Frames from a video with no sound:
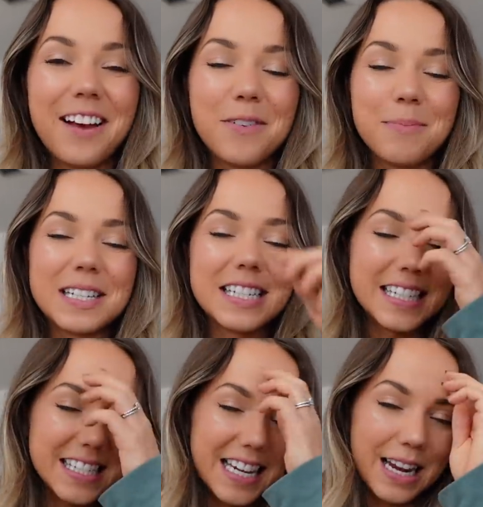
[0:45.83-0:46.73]
I haven't been to
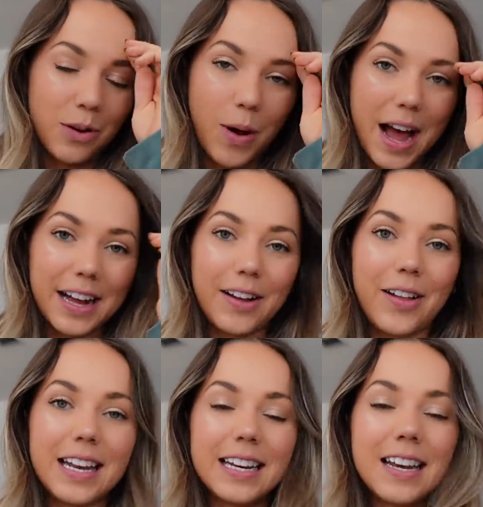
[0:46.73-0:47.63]
Disney in a
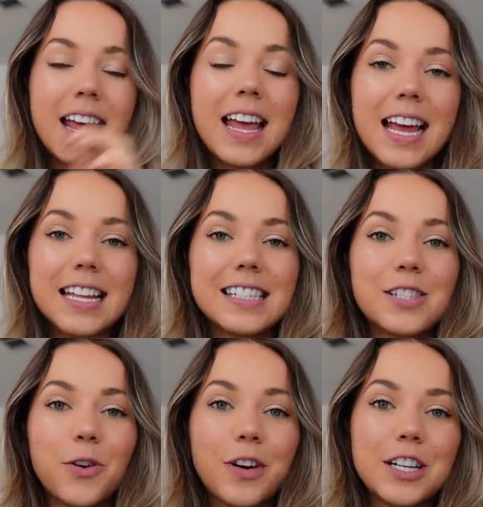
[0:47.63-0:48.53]
while and it's
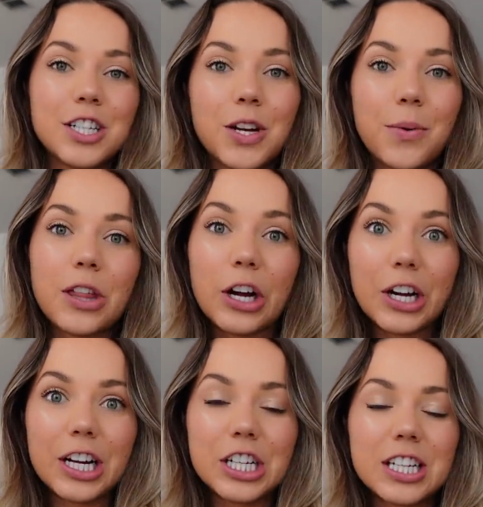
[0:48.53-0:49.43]
so fun to go with
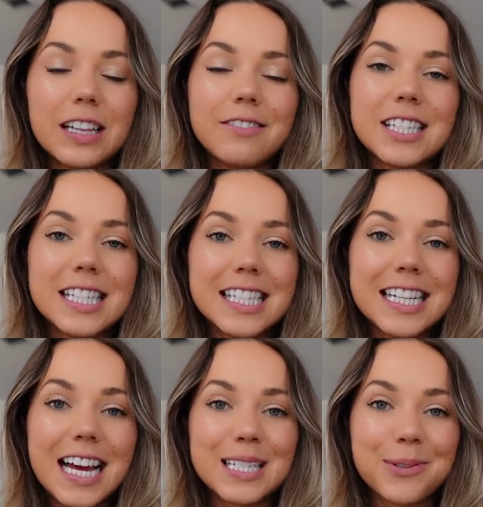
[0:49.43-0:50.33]
her because she loves
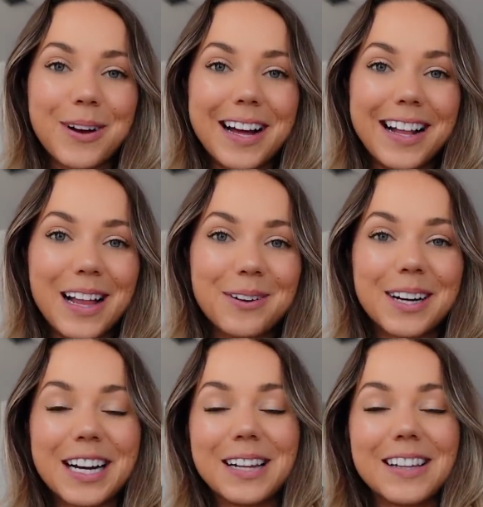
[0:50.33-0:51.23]
Disney as well and
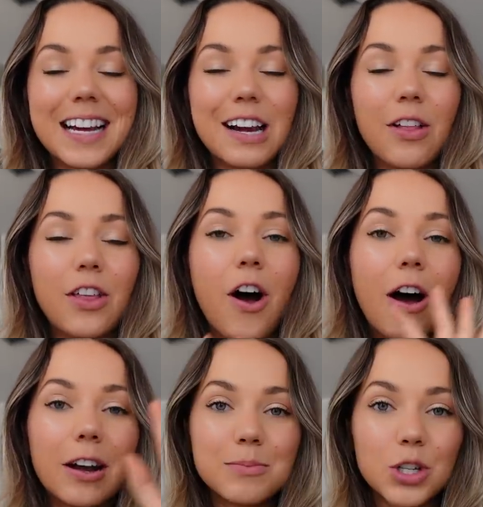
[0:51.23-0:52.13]
we're going to look at all the
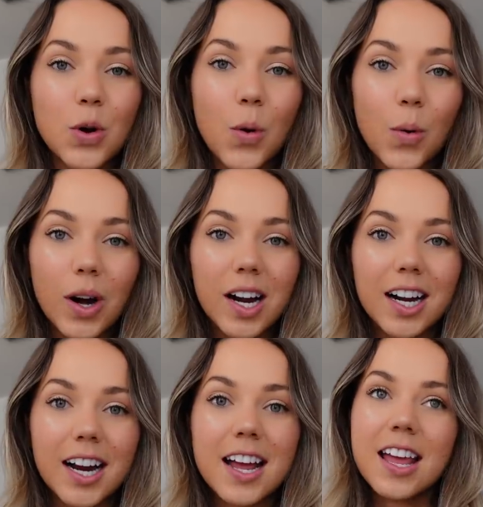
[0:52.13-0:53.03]
autumn decor